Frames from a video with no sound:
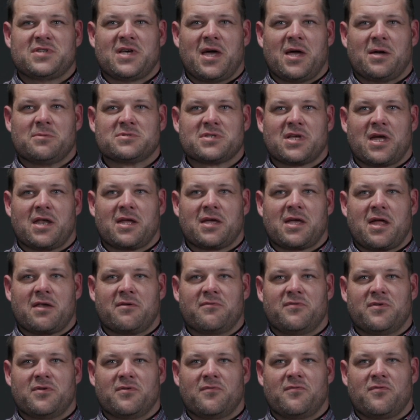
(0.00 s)
times, kind of got a
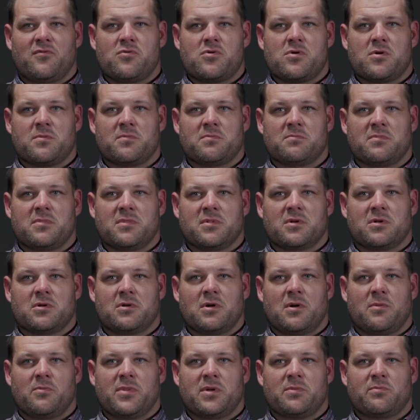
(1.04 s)
feel for him.
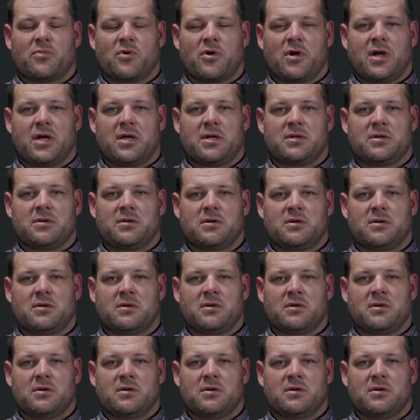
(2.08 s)
I've been praying.